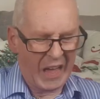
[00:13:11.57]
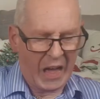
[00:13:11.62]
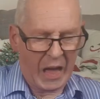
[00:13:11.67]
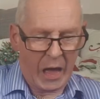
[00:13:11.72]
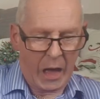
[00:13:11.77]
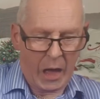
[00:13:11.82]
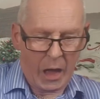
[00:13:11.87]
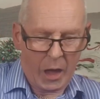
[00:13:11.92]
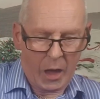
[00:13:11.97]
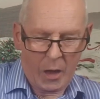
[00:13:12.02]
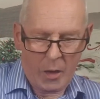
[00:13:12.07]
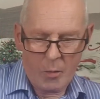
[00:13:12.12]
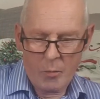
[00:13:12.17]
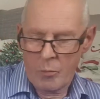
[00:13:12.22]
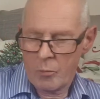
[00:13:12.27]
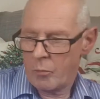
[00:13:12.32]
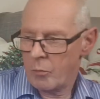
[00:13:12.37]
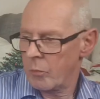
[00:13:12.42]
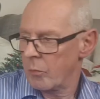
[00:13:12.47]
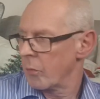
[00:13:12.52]

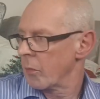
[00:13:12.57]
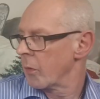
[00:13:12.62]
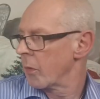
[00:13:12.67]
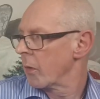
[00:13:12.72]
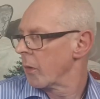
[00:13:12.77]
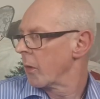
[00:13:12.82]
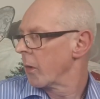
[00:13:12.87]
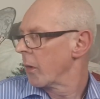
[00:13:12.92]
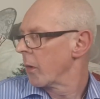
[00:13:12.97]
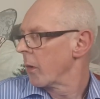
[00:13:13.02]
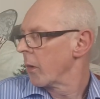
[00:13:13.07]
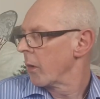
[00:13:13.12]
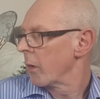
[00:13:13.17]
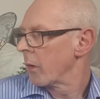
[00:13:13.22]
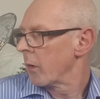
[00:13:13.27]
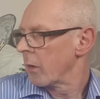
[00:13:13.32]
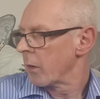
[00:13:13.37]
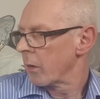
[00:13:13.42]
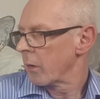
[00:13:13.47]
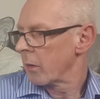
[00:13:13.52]

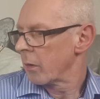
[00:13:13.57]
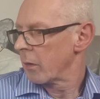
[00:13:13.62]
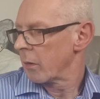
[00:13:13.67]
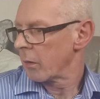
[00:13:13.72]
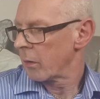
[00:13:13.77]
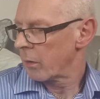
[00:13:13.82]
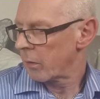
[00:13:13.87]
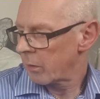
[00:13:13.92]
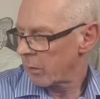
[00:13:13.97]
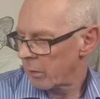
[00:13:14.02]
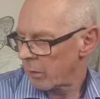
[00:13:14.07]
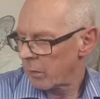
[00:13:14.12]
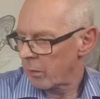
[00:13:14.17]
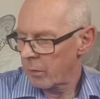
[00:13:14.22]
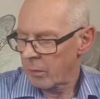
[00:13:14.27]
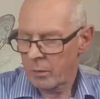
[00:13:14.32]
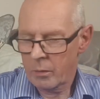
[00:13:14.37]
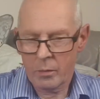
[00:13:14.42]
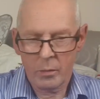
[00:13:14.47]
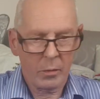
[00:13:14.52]

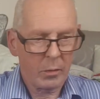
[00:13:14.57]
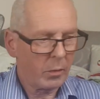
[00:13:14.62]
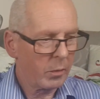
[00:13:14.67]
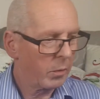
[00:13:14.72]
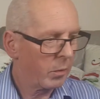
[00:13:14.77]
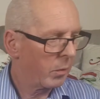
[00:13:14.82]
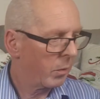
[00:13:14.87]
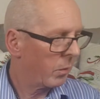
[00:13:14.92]
[no speech]